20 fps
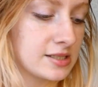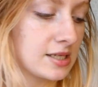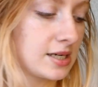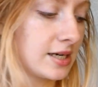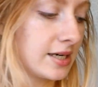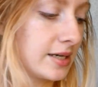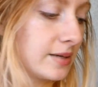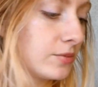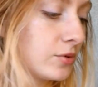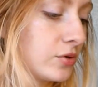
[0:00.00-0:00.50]

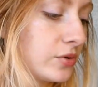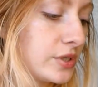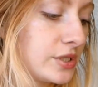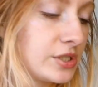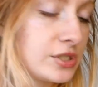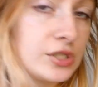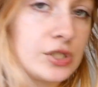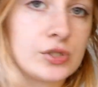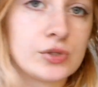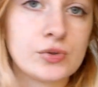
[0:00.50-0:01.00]
I'm going
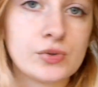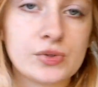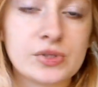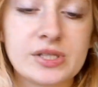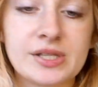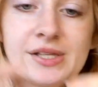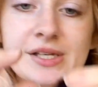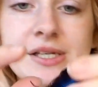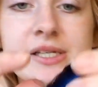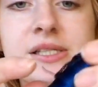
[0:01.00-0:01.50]
to use
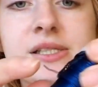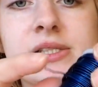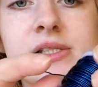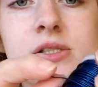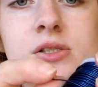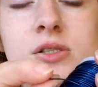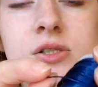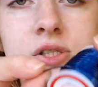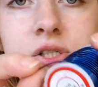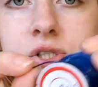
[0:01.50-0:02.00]
this
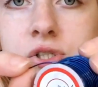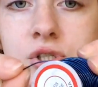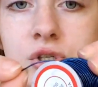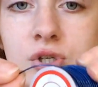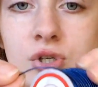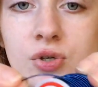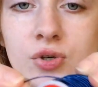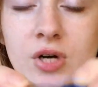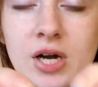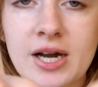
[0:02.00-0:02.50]
to show
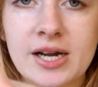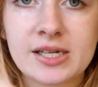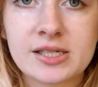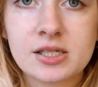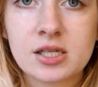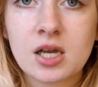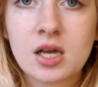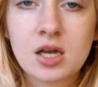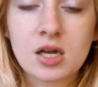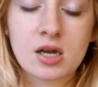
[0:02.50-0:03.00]
you guys
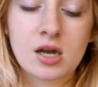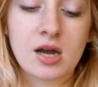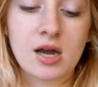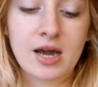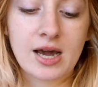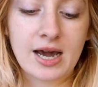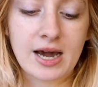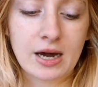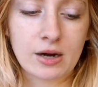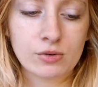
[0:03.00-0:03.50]

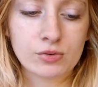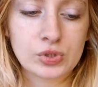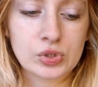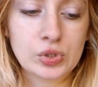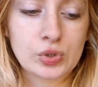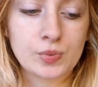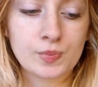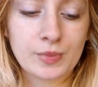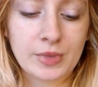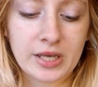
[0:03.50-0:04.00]
how
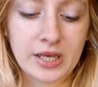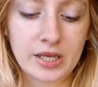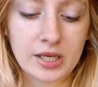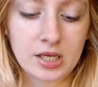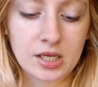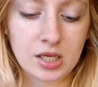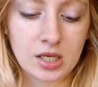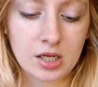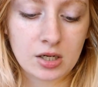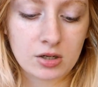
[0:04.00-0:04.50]
to make
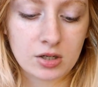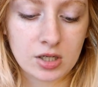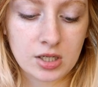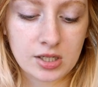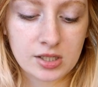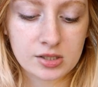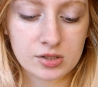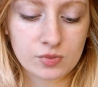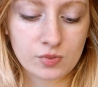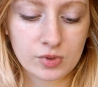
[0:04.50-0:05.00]

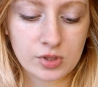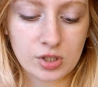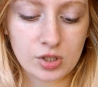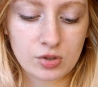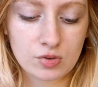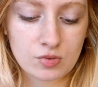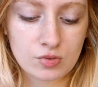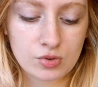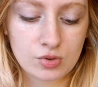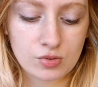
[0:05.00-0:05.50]
earrings when
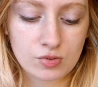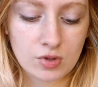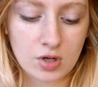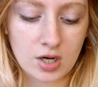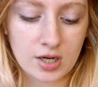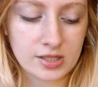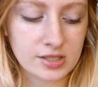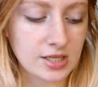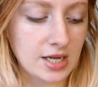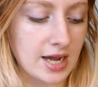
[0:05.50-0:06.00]
you do
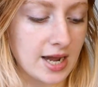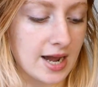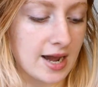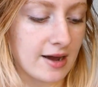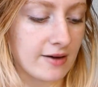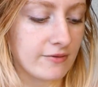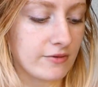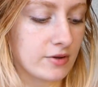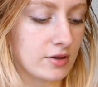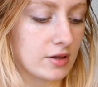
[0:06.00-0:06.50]
not
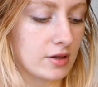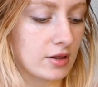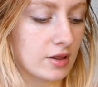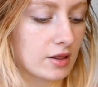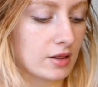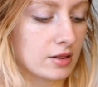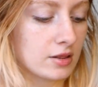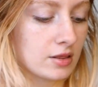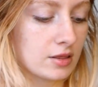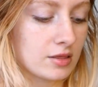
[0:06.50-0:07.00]
have
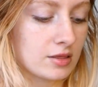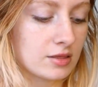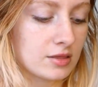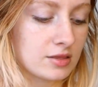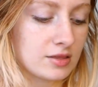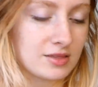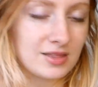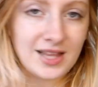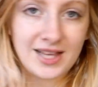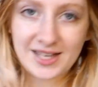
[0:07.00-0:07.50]

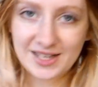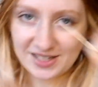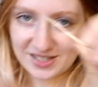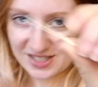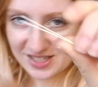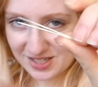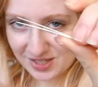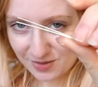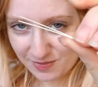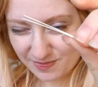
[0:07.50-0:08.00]

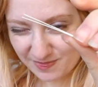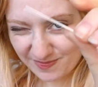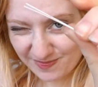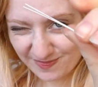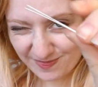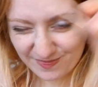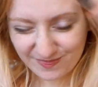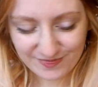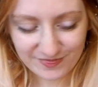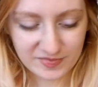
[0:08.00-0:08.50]
these.
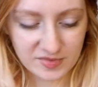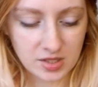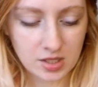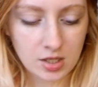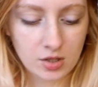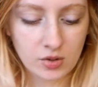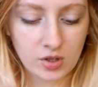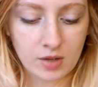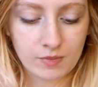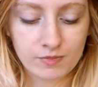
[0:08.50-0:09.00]

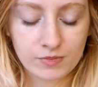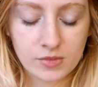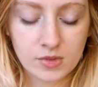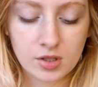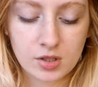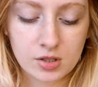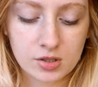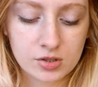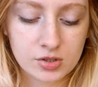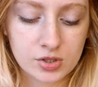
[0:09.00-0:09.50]
Okay,
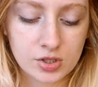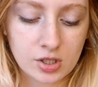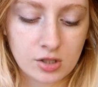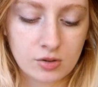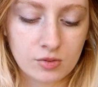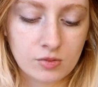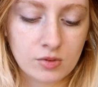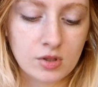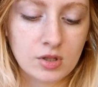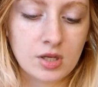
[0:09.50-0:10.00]

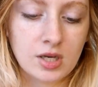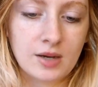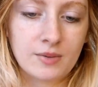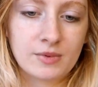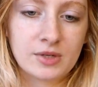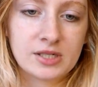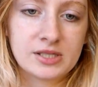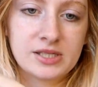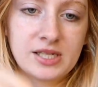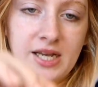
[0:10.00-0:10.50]
so I'm
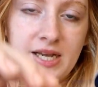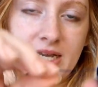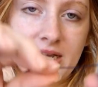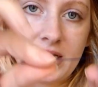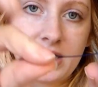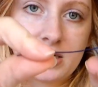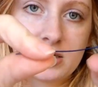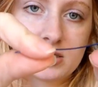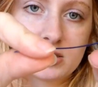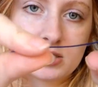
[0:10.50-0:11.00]
going to take
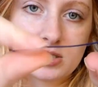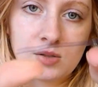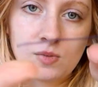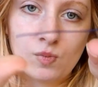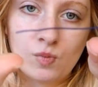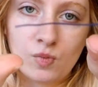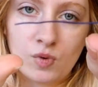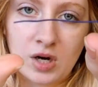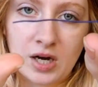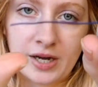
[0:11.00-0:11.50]

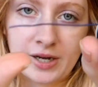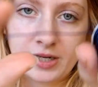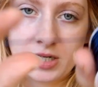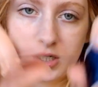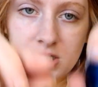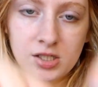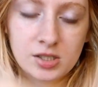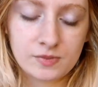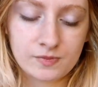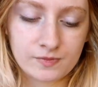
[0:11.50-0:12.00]
some
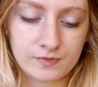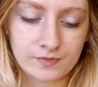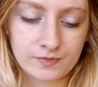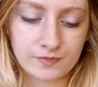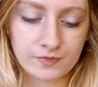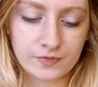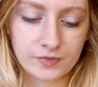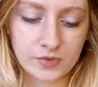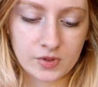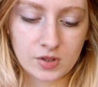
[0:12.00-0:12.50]
wire
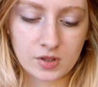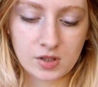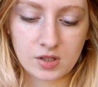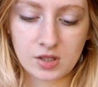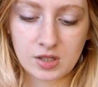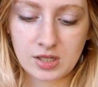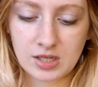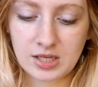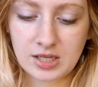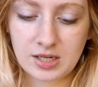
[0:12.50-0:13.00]

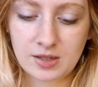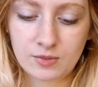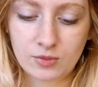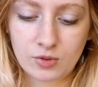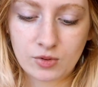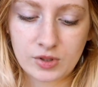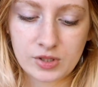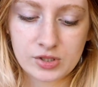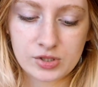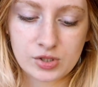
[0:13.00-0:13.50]
and I'm
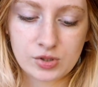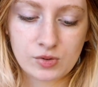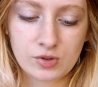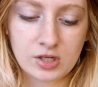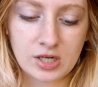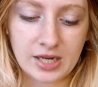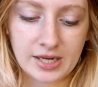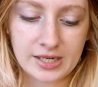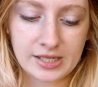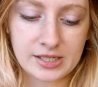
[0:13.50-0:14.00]
going to
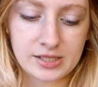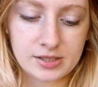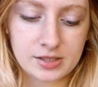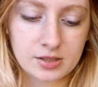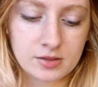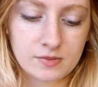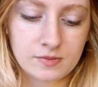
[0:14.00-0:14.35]
cut it,